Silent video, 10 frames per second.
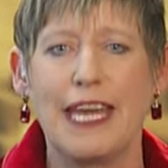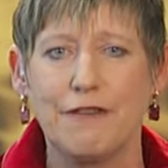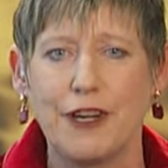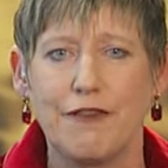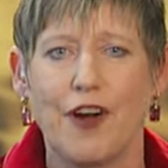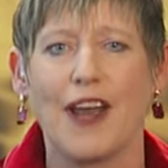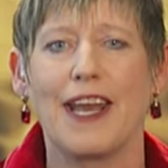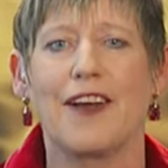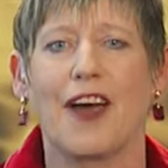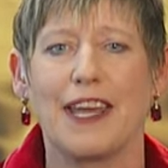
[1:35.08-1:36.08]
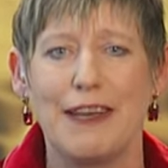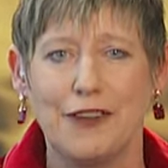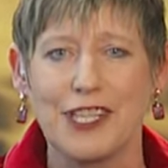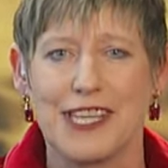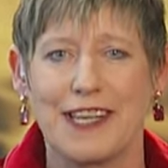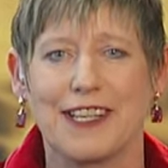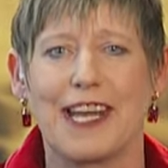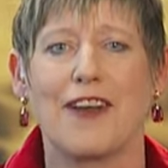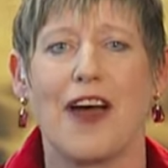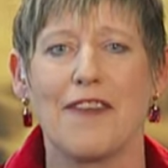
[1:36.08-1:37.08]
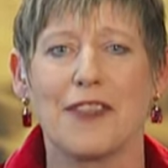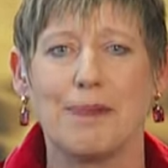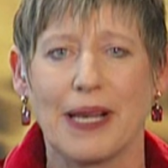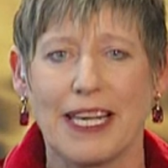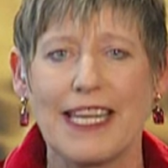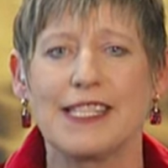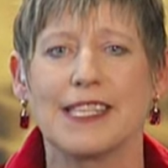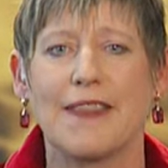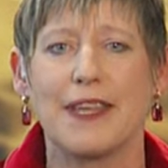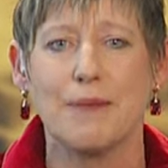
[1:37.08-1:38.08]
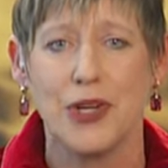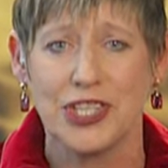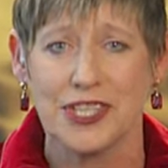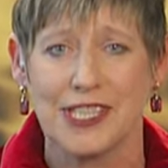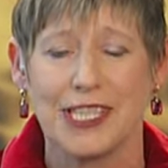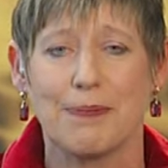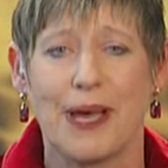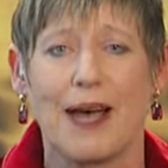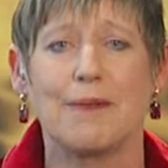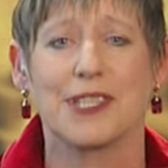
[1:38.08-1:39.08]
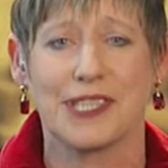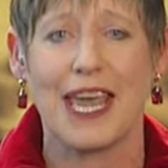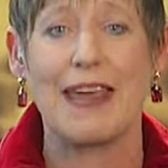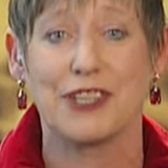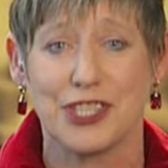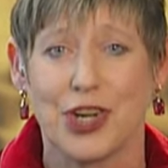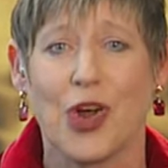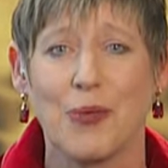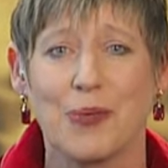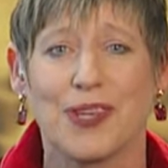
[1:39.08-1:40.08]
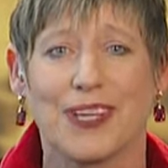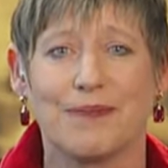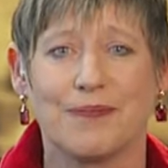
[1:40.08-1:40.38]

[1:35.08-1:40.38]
Every Friday night, every Saturday night, the police and the emergency departments are having to cope with it.